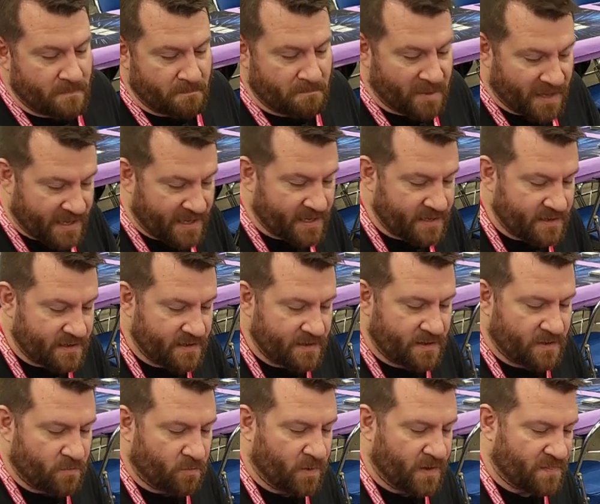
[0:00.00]

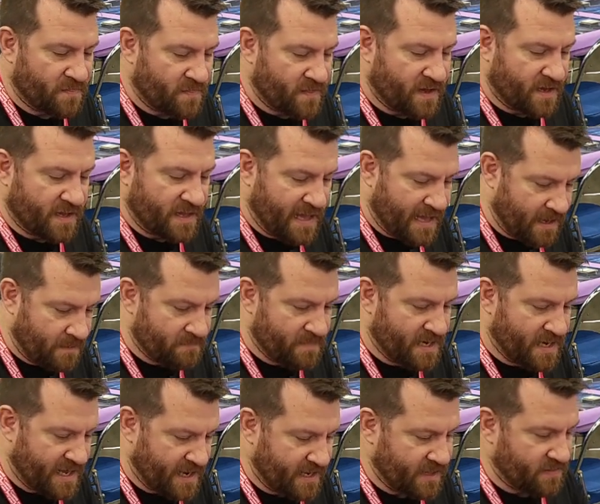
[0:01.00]
But with a game
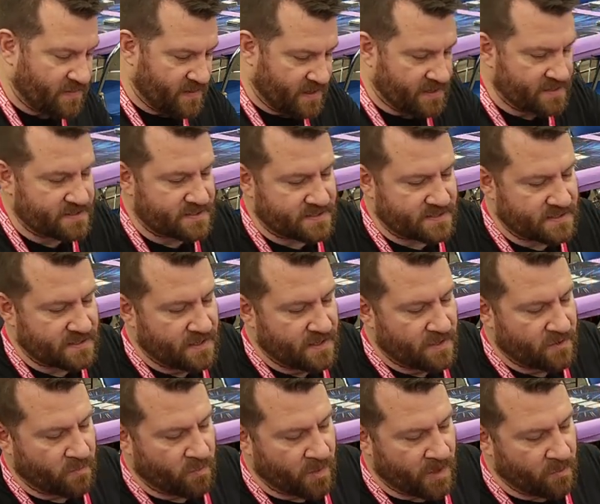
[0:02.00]
like this,
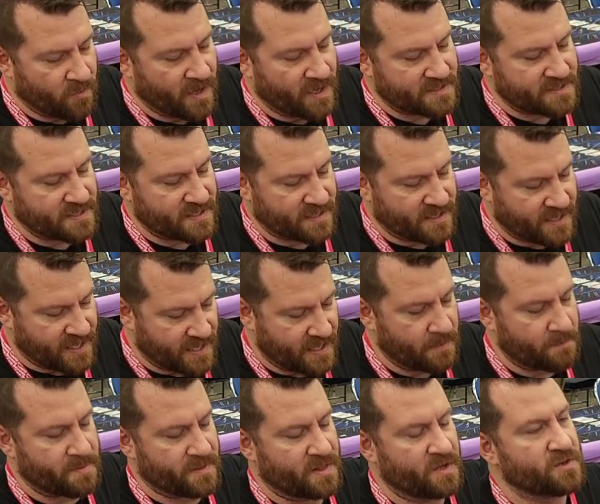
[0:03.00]
we want to
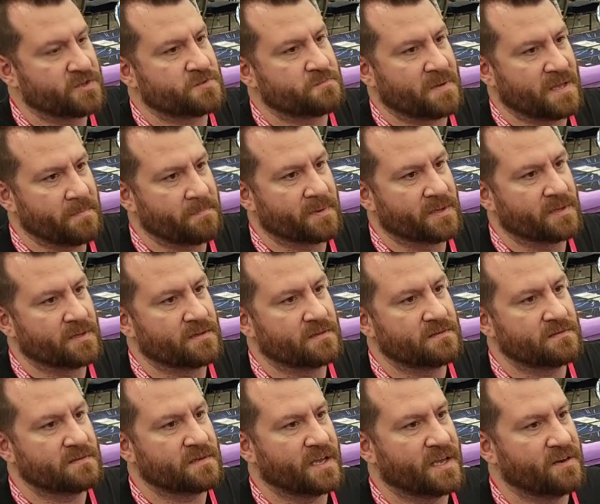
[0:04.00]
keep those people
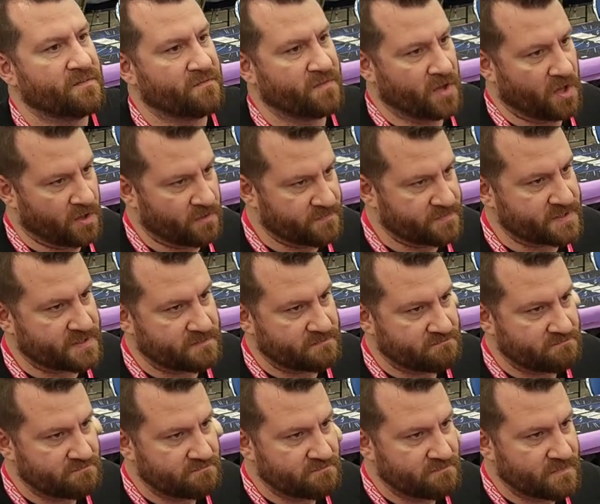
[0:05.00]
involved,
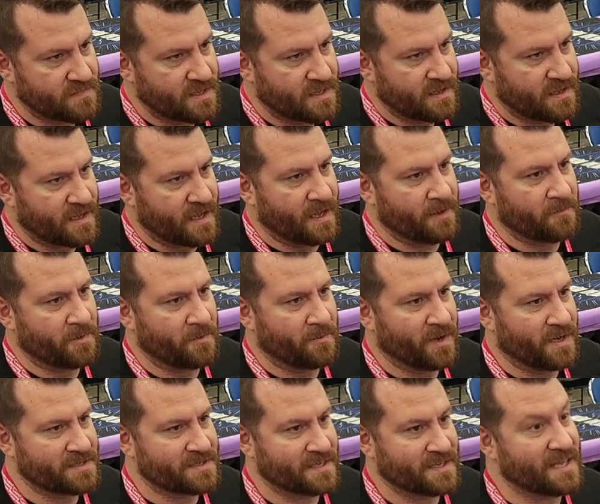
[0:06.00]
and we
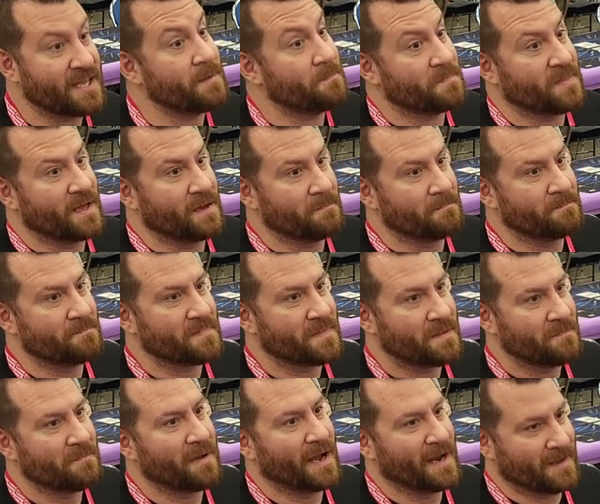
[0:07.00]
want to keep them
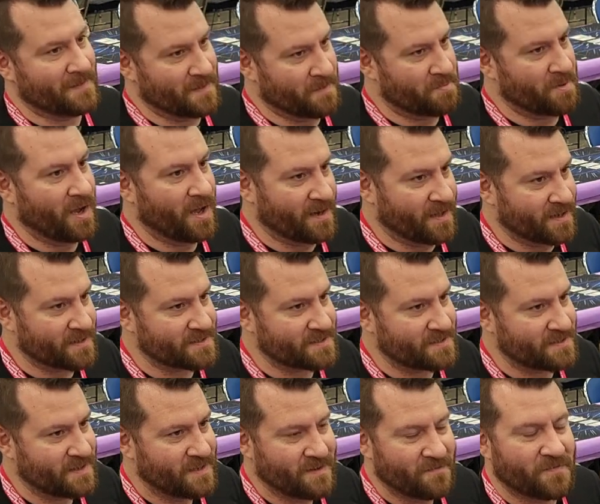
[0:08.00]
buying the
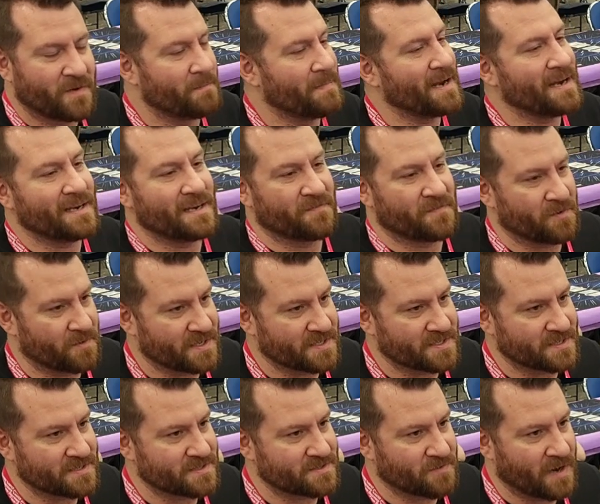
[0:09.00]
product for many different
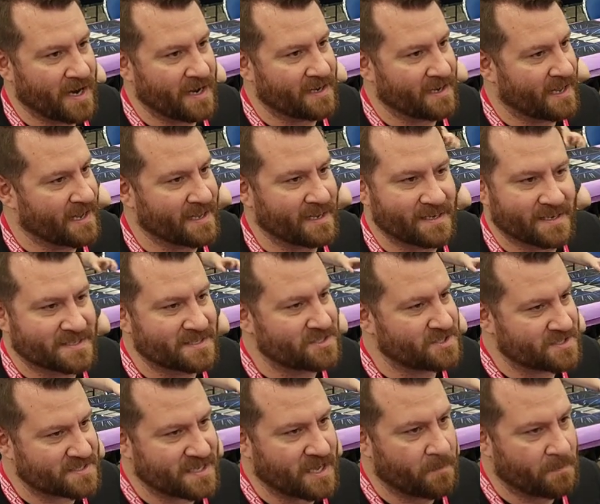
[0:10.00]
reasons, right? Like it doesn't
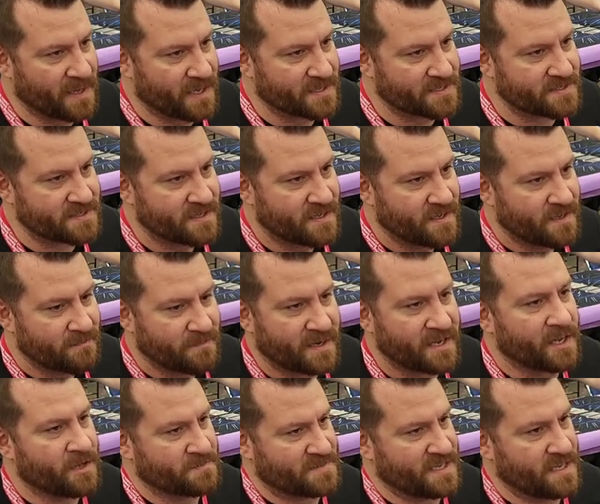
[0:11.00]
just help us, but
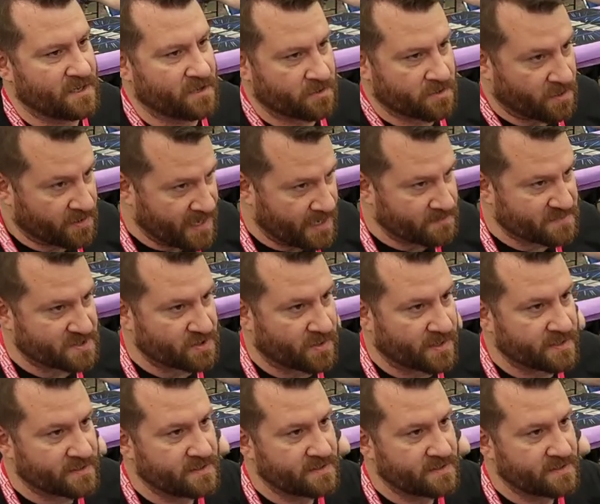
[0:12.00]
it helps that local game store.